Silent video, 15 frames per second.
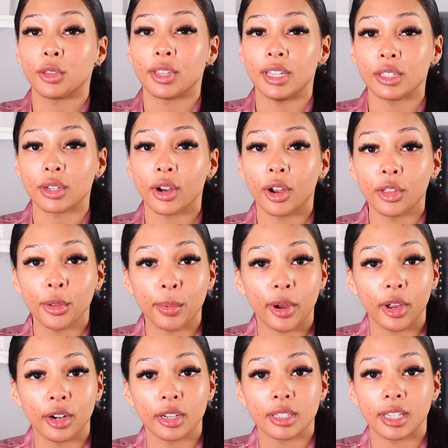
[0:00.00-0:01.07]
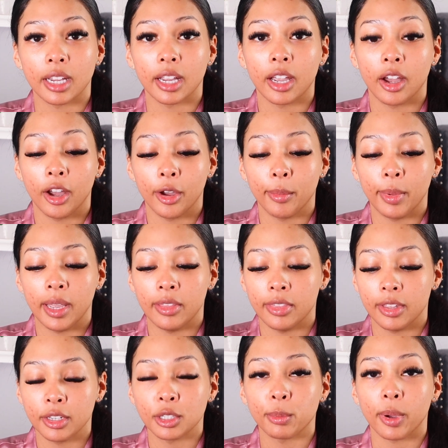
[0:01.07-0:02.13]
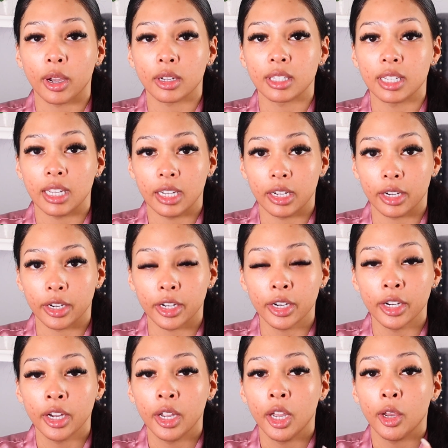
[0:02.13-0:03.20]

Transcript: these are all the products that come in this box here.